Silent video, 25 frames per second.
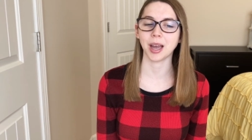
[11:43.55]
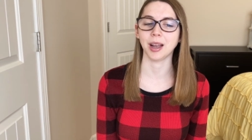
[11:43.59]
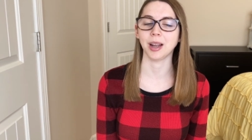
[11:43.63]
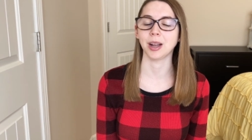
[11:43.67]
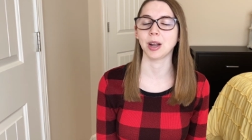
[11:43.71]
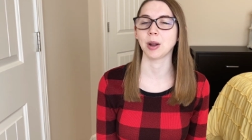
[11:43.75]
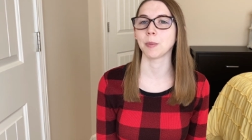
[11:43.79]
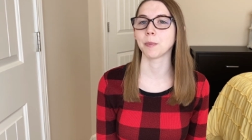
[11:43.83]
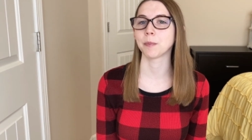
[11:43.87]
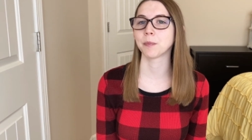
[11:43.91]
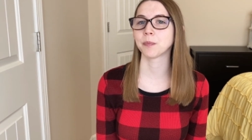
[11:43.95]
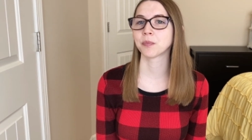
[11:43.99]

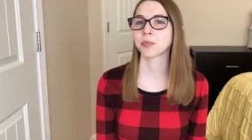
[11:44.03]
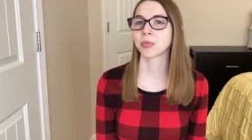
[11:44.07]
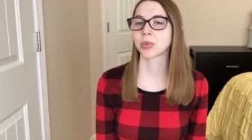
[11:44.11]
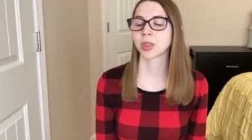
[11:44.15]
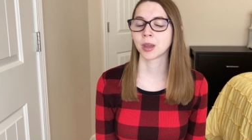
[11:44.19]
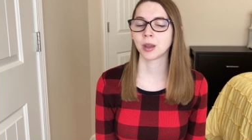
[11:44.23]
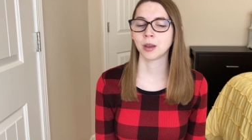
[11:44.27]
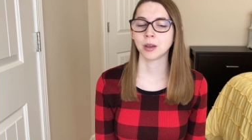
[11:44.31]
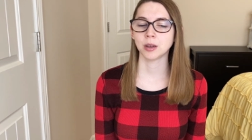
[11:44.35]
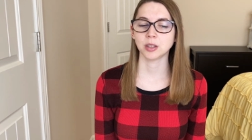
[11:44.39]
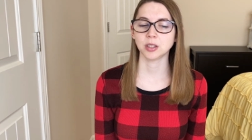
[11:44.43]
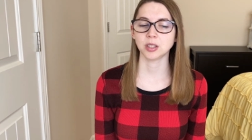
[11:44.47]
Um,
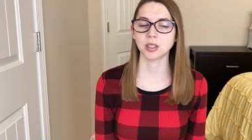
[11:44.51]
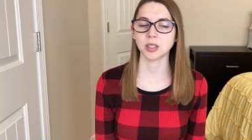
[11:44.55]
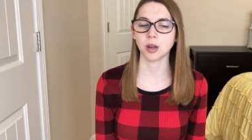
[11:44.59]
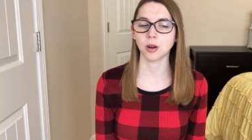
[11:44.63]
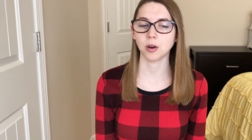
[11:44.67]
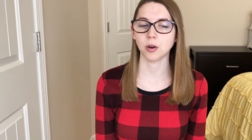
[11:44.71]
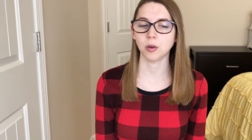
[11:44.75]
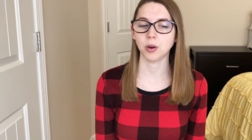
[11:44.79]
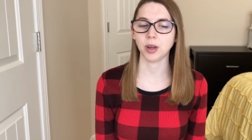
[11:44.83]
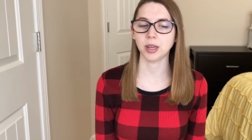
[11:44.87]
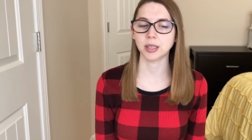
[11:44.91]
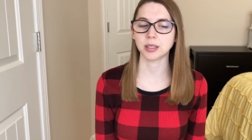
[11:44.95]

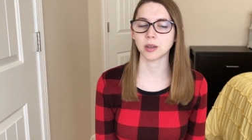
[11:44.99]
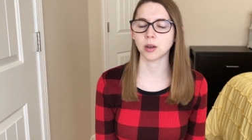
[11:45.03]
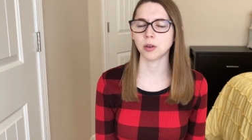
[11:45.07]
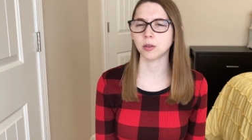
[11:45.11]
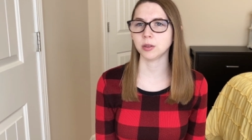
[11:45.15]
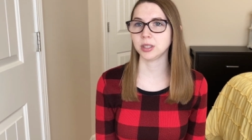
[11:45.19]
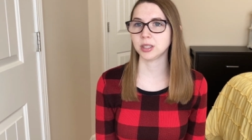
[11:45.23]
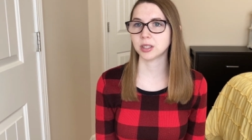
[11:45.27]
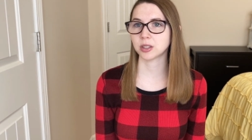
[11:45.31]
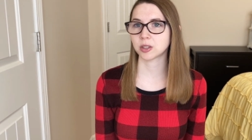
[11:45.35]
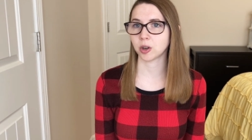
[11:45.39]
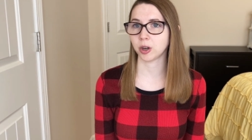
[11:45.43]
so it's
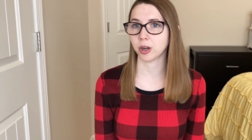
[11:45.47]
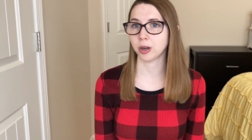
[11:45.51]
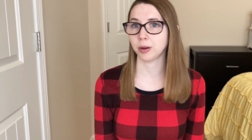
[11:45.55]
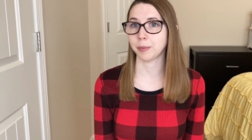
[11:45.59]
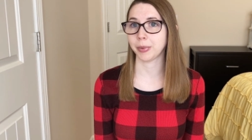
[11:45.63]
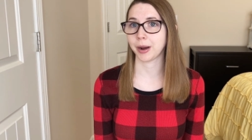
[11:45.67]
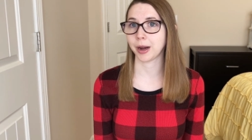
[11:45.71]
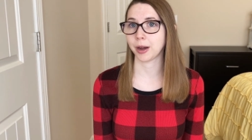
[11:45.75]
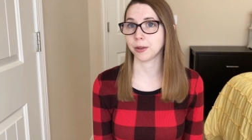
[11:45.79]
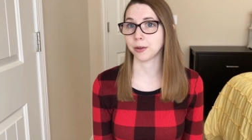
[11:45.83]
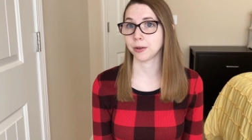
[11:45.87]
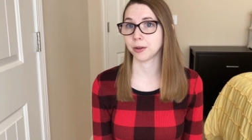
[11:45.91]
only
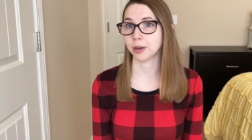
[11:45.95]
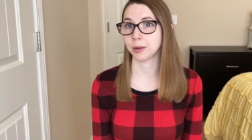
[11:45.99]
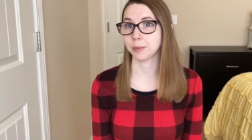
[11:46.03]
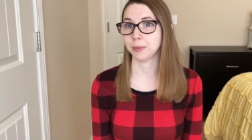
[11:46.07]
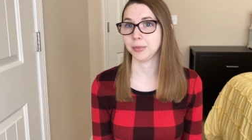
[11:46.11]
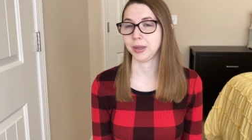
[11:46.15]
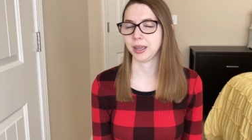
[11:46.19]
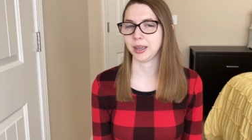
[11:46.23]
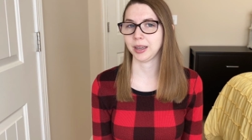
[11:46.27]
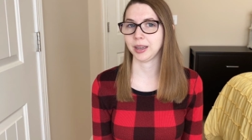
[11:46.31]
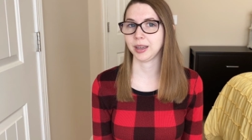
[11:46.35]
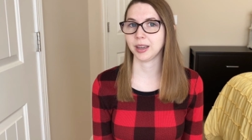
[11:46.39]
started bothering
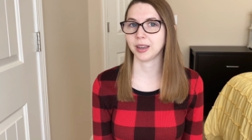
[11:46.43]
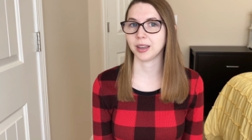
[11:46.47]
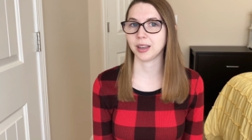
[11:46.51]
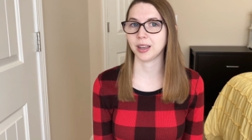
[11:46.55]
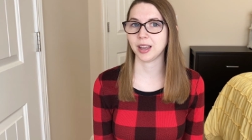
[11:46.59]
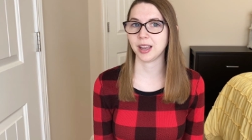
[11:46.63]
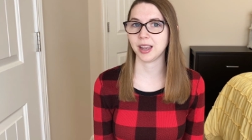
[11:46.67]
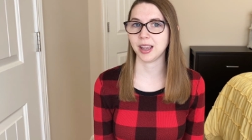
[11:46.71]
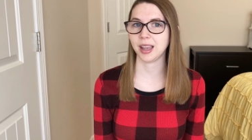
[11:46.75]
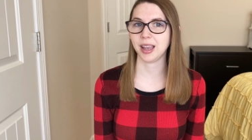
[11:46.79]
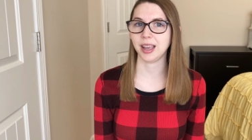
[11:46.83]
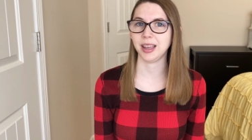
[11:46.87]
me
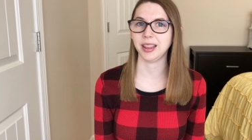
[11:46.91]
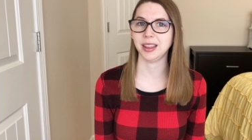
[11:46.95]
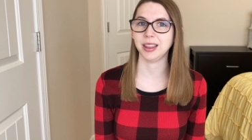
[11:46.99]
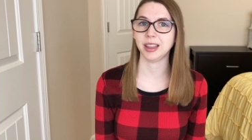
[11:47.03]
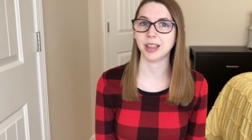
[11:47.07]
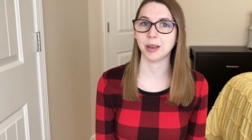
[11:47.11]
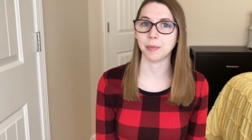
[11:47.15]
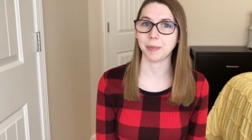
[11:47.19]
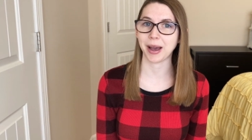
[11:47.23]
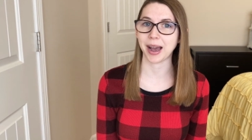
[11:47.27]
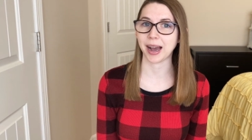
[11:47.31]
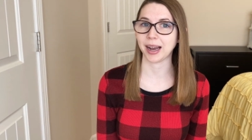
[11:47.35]

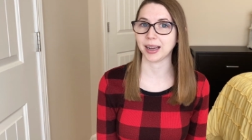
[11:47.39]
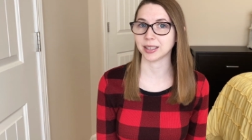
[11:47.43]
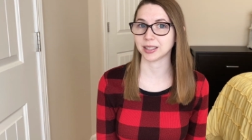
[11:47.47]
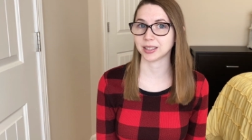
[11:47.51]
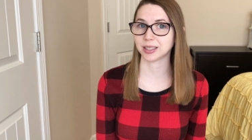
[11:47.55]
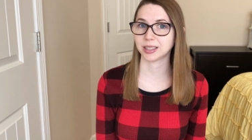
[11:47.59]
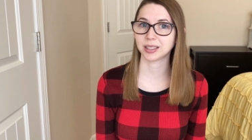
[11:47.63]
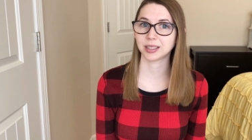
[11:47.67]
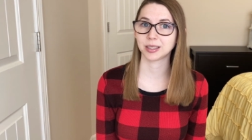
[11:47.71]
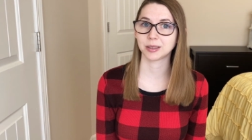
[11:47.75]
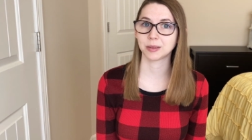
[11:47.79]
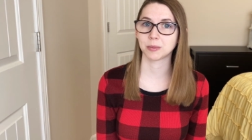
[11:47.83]
in the
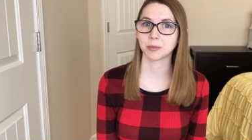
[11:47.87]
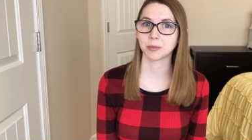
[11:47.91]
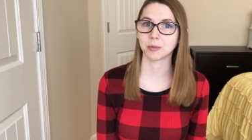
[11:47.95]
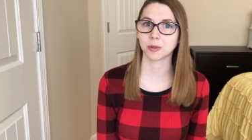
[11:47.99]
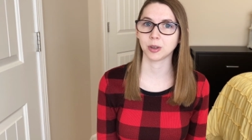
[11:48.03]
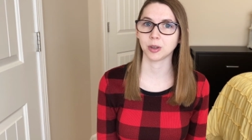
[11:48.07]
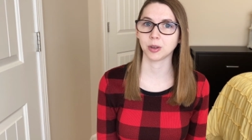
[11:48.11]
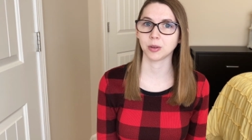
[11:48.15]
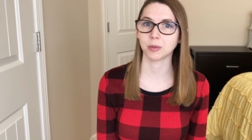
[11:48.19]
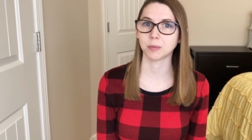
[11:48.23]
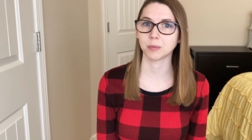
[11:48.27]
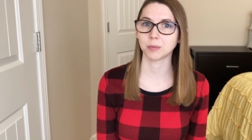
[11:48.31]
past
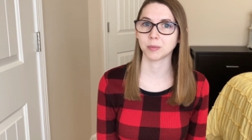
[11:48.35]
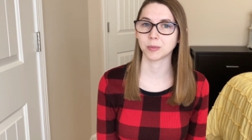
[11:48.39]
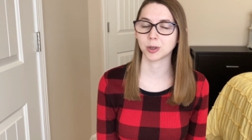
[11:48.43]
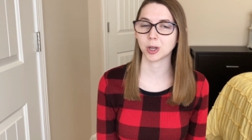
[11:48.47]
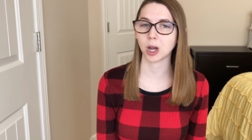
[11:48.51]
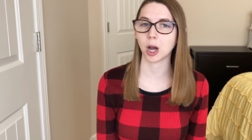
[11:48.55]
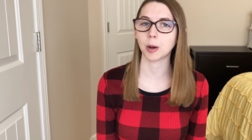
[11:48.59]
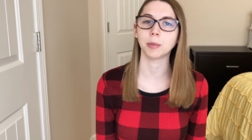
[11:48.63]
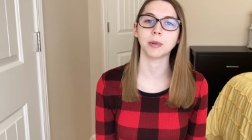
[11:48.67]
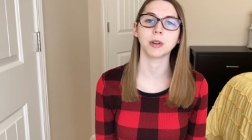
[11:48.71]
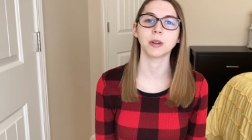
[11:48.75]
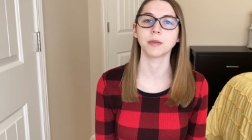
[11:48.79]

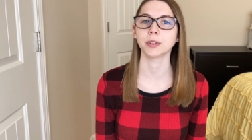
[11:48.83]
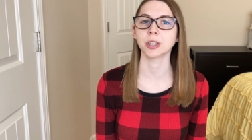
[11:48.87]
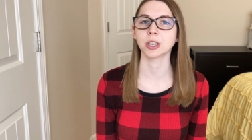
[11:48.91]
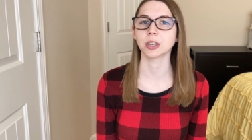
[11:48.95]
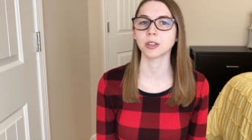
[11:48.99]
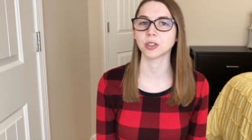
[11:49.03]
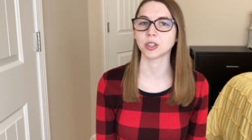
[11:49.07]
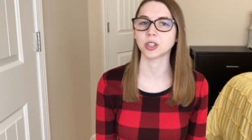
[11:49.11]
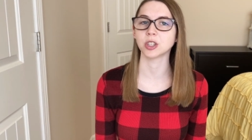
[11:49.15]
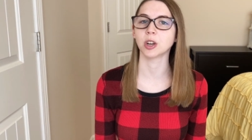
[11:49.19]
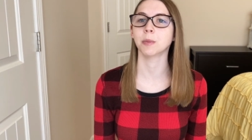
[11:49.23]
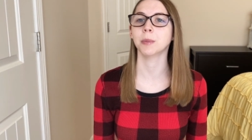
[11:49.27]
couple of
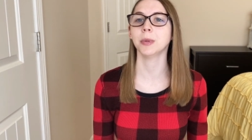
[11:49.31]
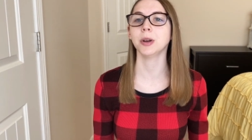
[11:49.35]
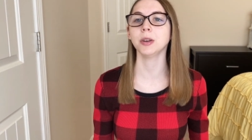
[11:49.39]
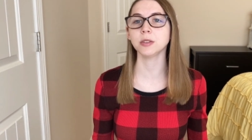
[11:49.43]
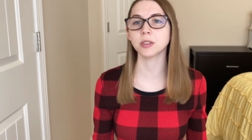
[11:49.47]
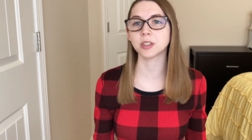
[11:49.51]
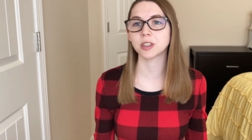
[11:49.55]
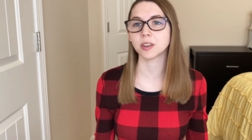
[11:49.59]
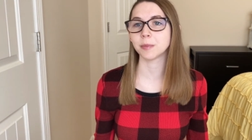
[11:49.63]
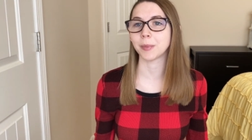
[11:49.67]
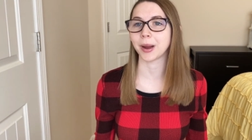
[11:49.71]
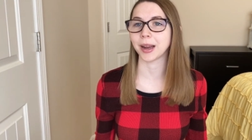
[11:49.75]
years. So
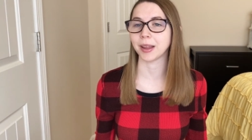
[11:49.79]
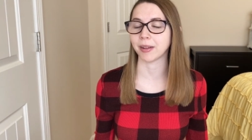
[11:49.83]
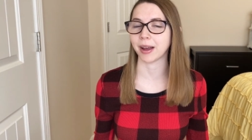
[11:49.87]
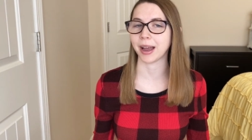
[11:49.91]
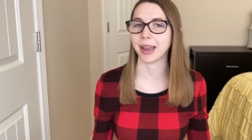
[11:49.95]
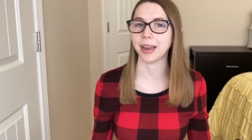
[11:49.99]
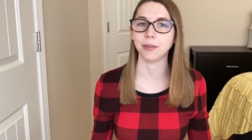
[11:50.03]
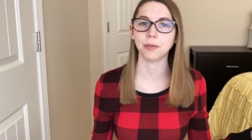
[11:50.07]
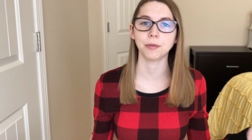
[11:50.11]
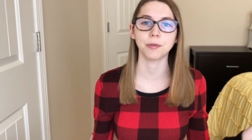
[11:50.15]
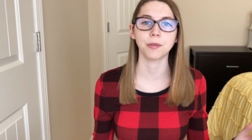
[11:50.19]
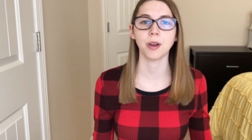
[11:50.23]
most of my
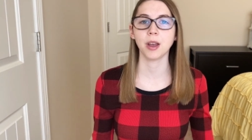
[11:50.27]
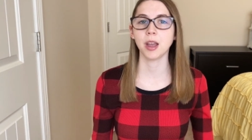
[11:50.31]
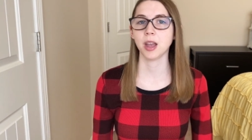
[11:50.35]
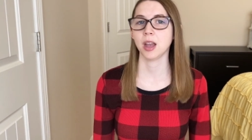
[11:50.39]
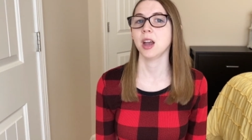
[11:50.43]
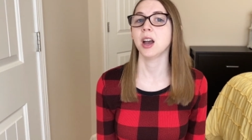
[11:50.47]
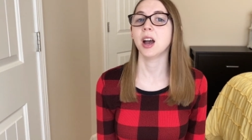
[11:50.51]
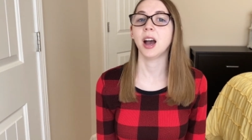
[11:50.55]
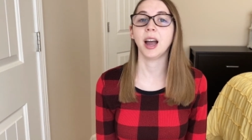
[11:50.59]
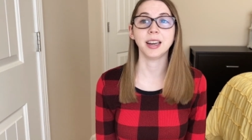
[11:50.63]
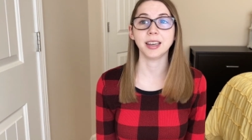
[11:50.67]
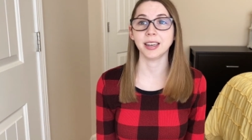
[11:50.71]
life,
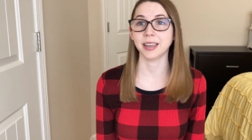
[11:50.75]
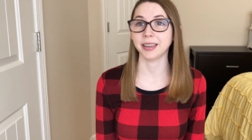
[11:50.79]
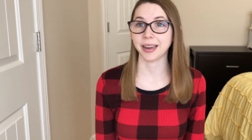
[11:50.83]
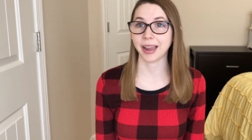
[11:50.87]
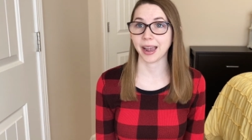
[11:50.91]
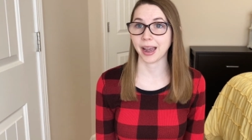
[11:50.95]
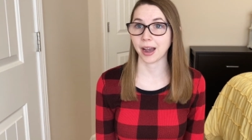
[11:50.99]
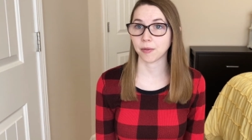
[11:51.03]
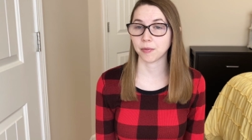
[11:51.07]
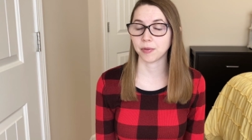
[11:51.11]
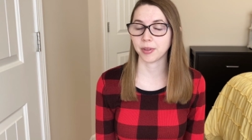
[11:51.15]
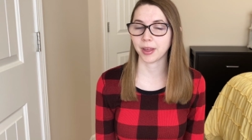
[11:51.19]
I didn't
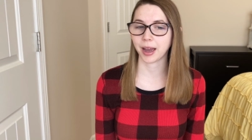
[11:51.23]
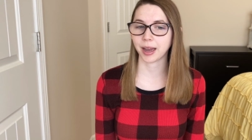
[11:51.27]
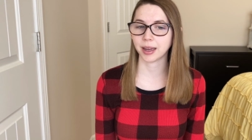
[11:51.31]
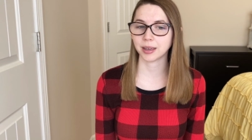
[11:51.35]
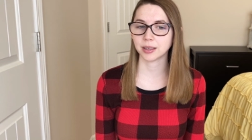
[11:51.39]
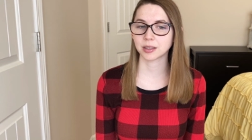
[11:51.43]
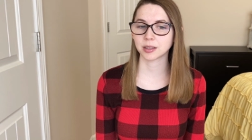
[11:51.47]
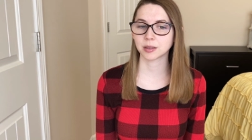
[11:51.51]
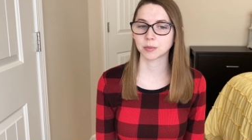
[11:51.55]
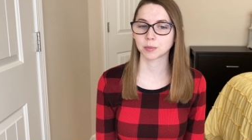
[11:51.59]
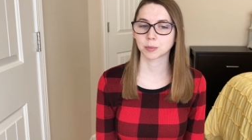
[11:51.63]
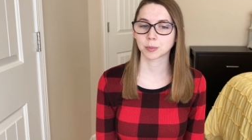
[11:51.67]
have
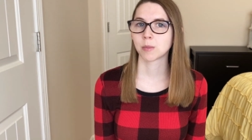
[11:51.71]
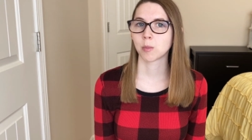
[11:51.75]
that.